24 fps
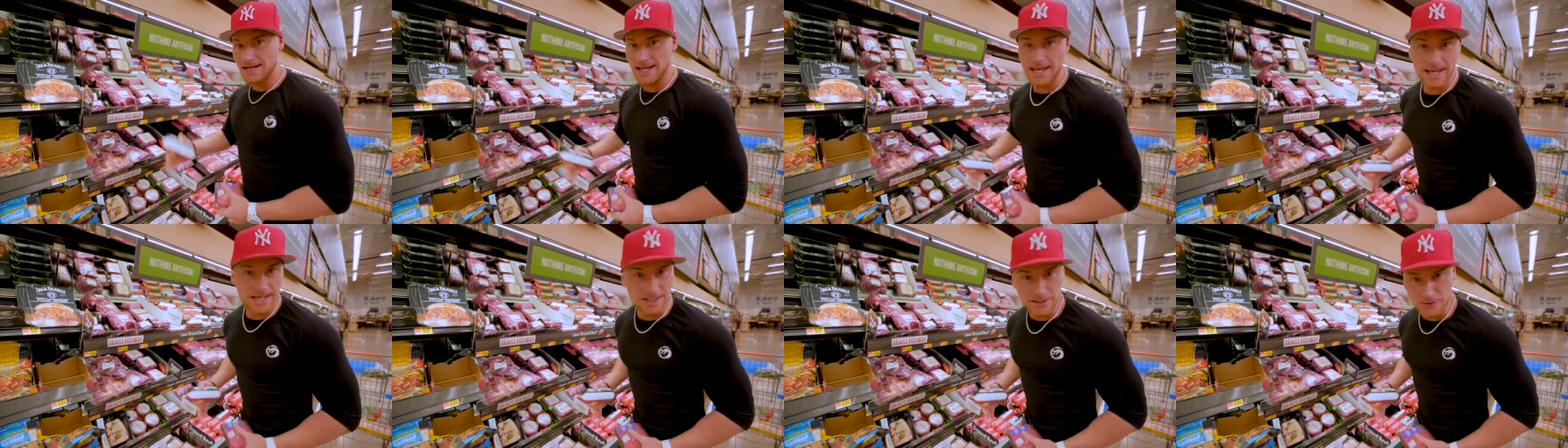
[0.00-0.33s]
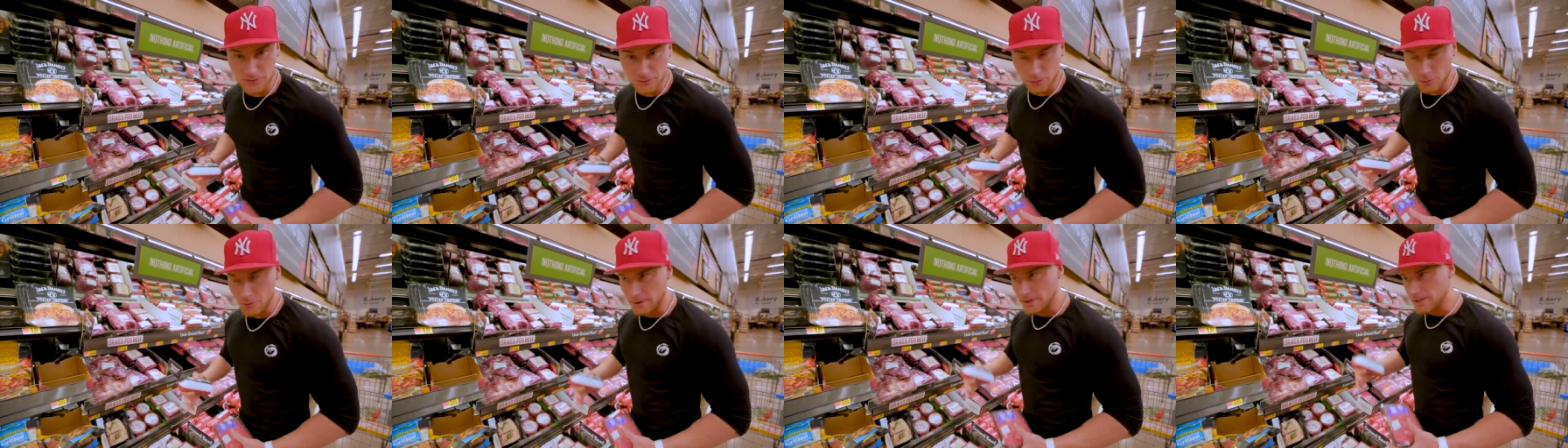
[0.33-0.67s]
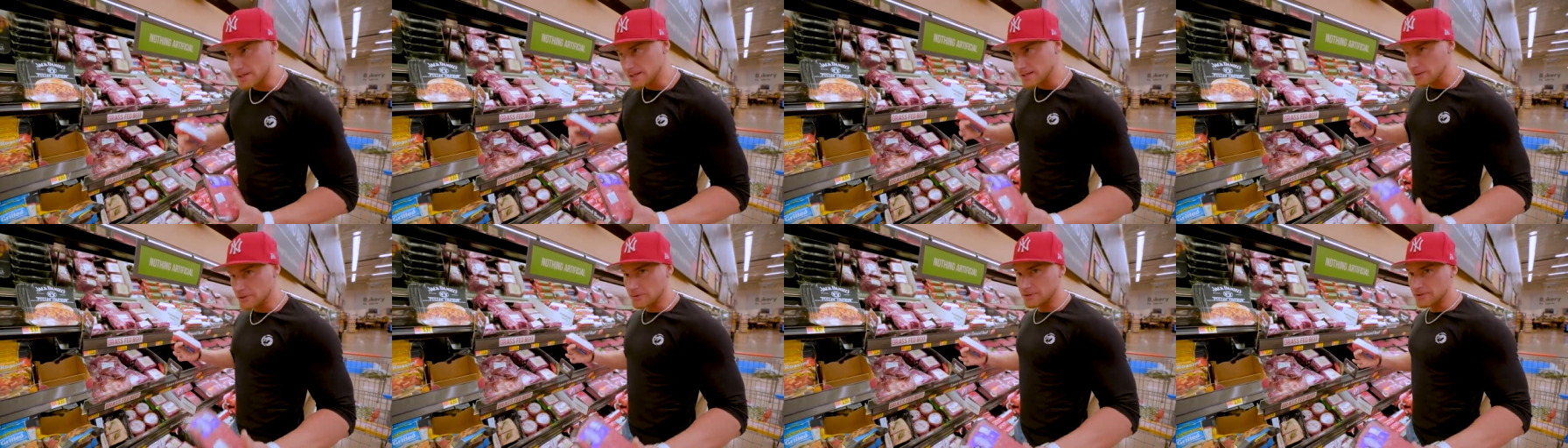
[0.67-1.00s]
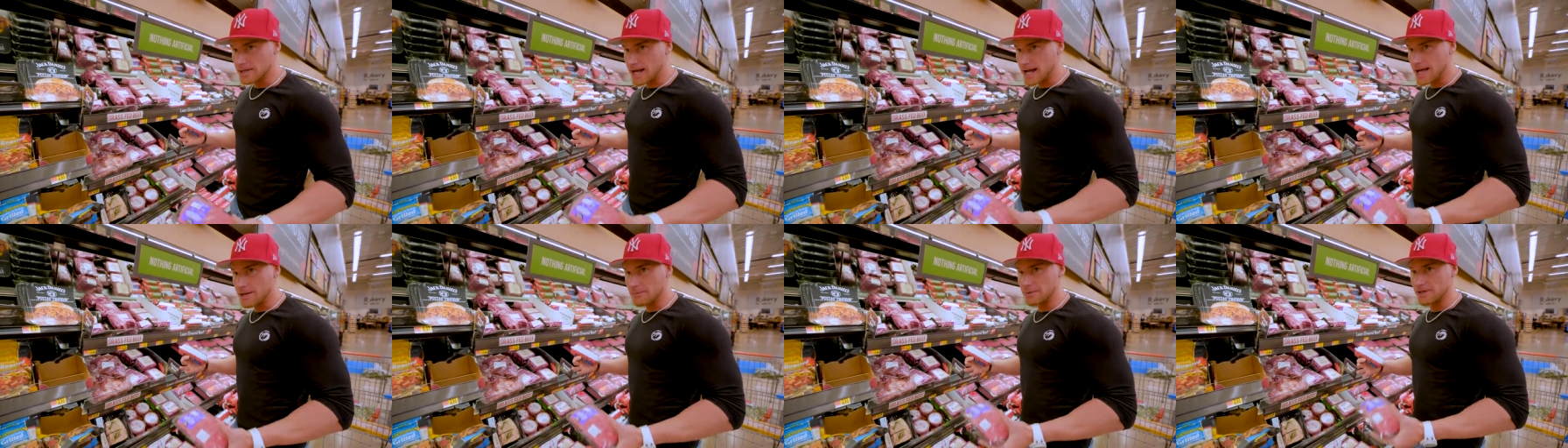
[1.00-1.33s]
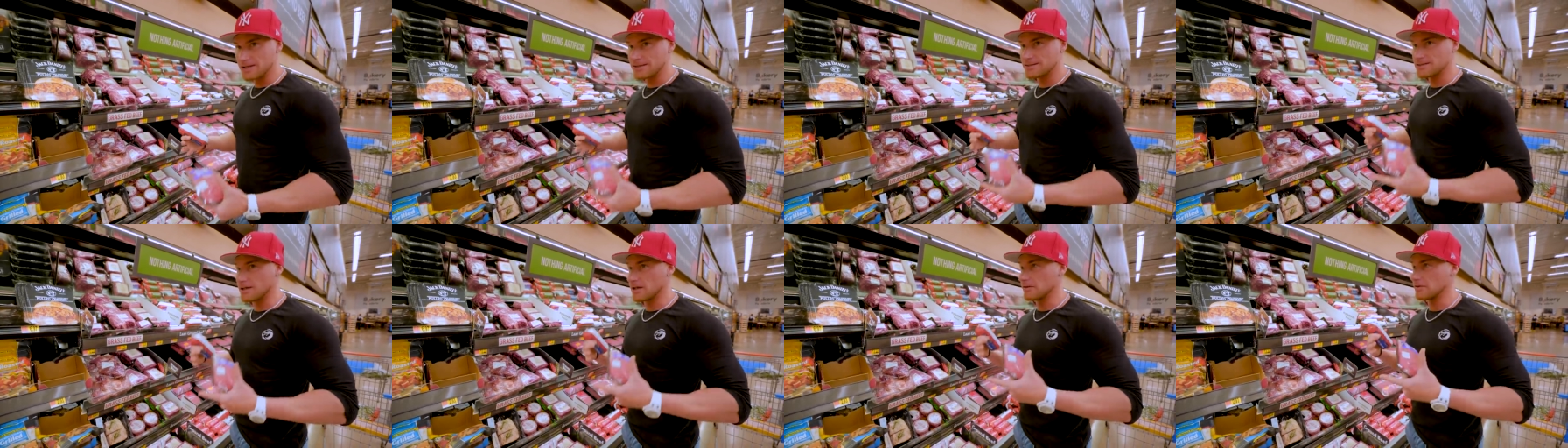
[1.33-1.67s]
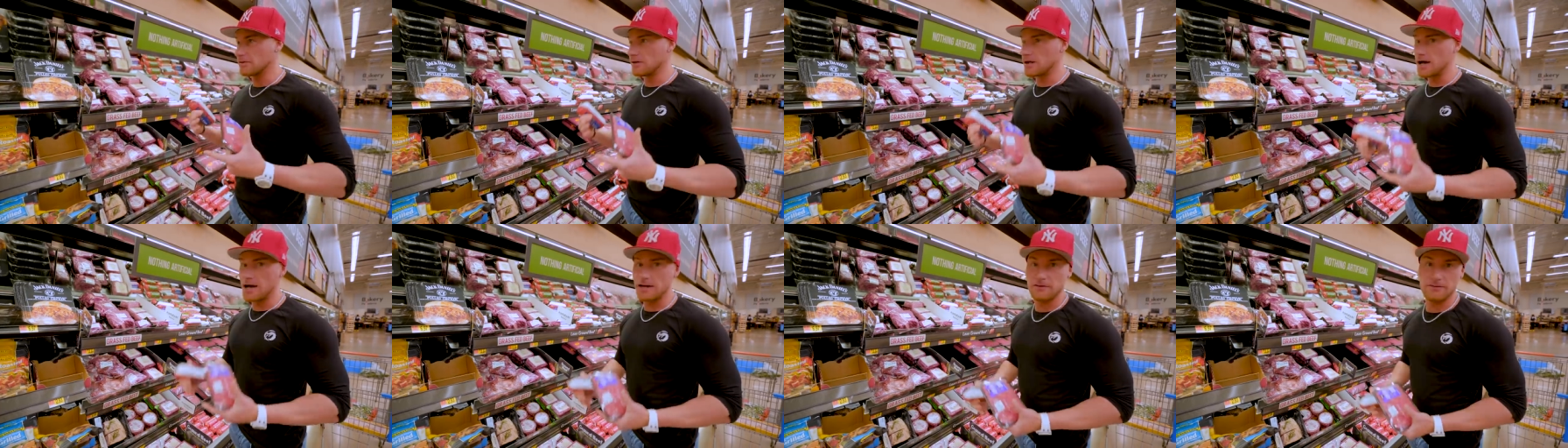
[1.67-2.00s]
80, 20 into your diet, but it's a
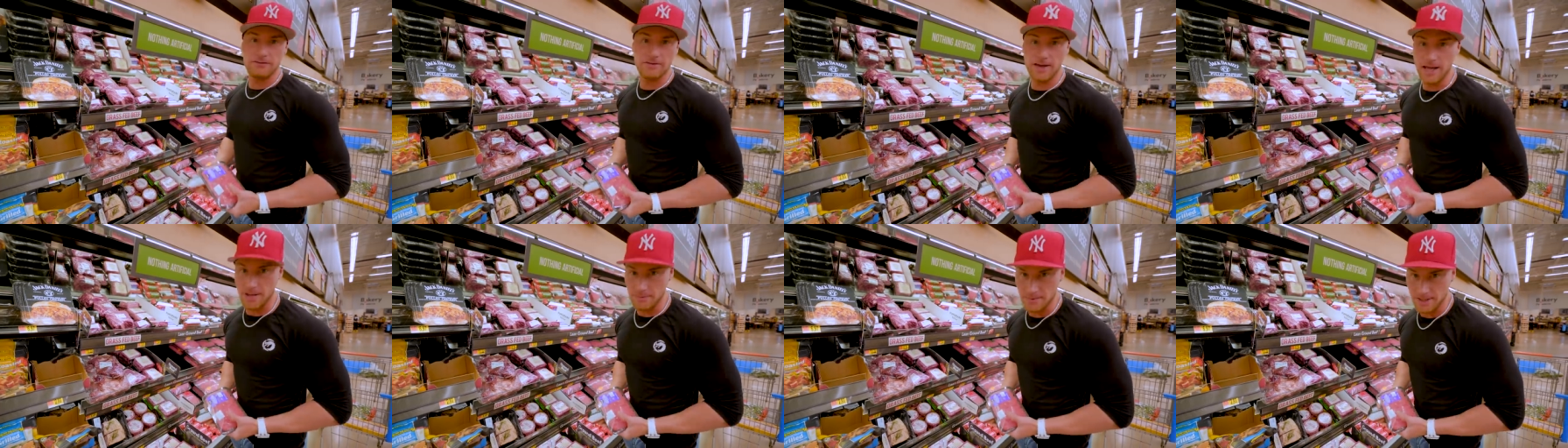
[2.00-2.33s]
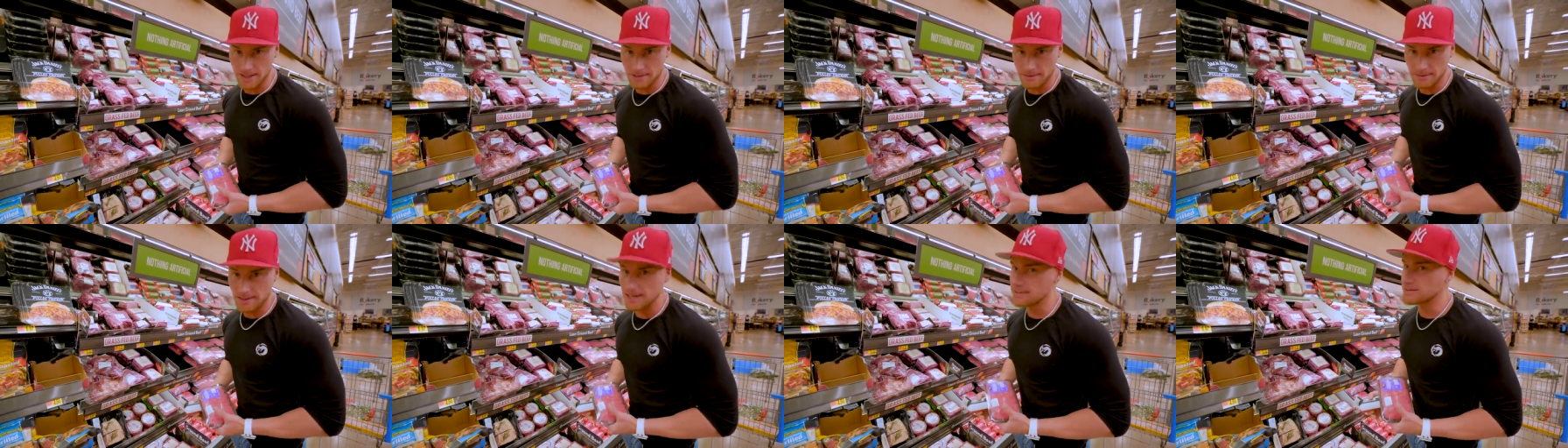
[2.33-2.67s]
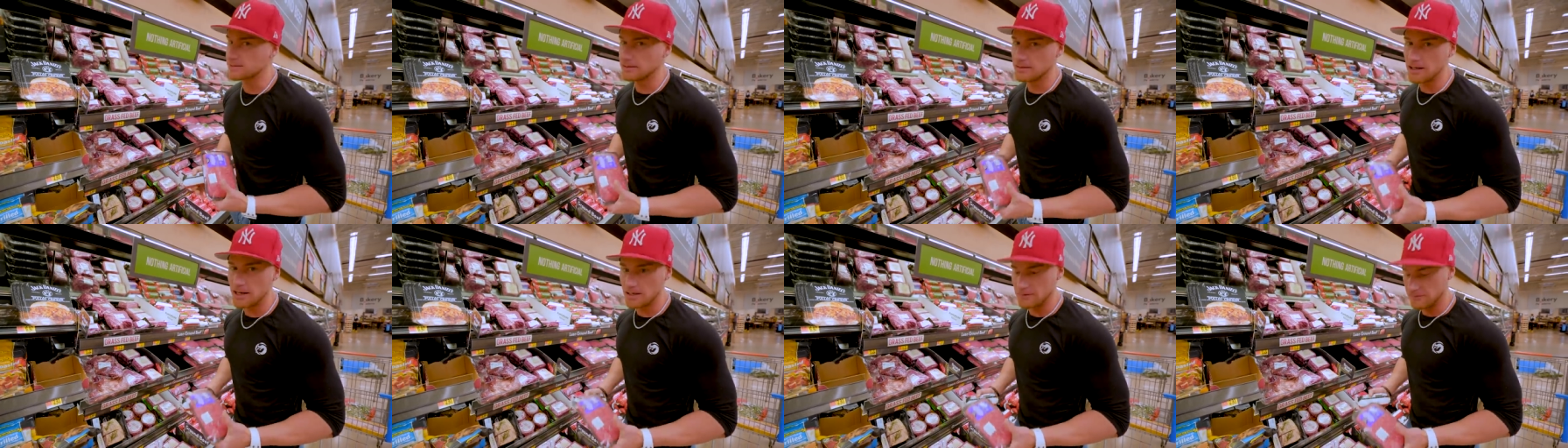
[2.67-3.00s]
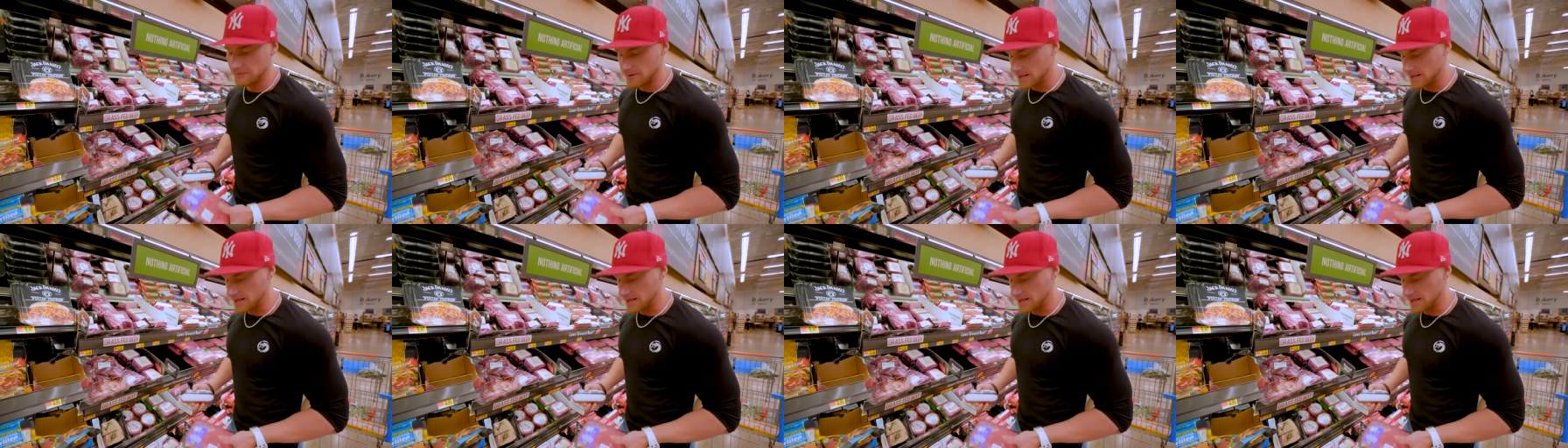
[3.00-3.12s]
lot of fat, man. That's a lot of